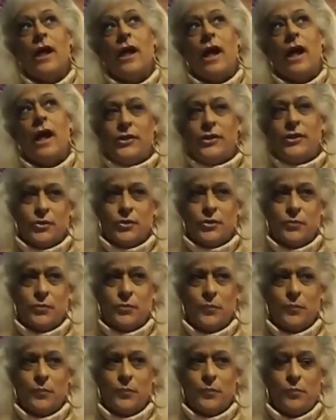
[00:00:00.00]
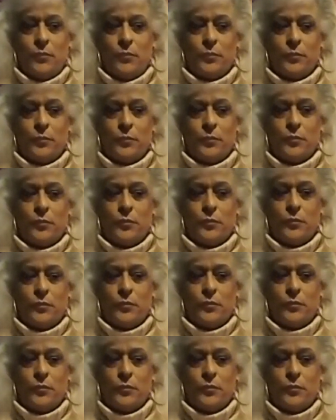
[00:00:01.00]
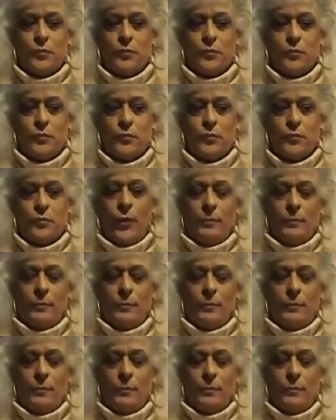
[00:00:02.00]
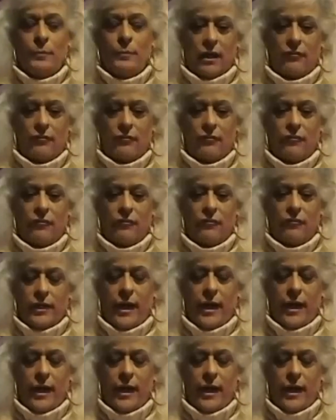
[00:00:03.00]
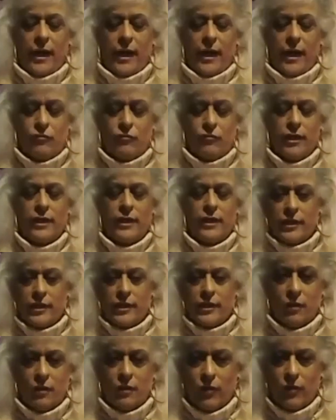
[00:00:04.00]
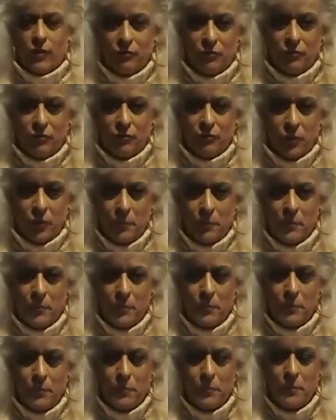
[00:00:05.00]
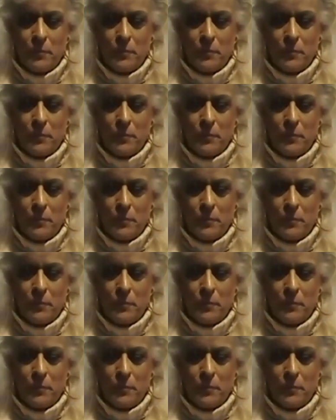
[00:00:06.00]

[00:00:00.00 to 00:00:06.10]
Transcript: I like to put myself in every character I write for.